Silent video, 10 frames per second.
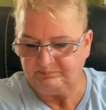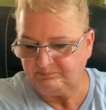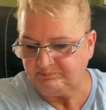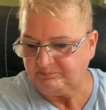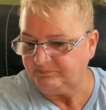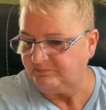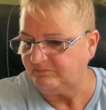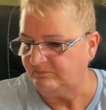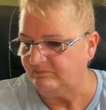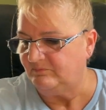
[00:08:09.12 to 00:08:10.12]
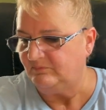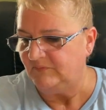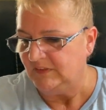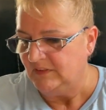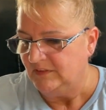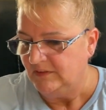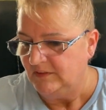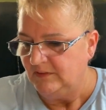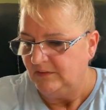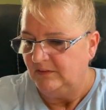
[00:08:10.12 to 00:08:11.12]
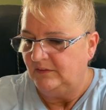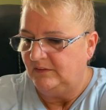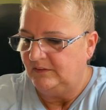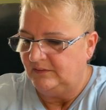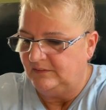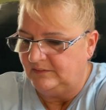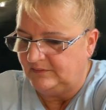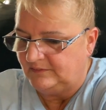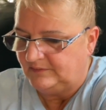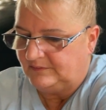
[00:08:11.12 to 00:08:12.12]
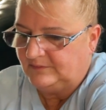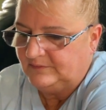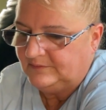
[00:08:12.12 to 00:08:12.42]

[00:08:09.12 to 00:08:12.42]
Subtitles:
(no one is talking)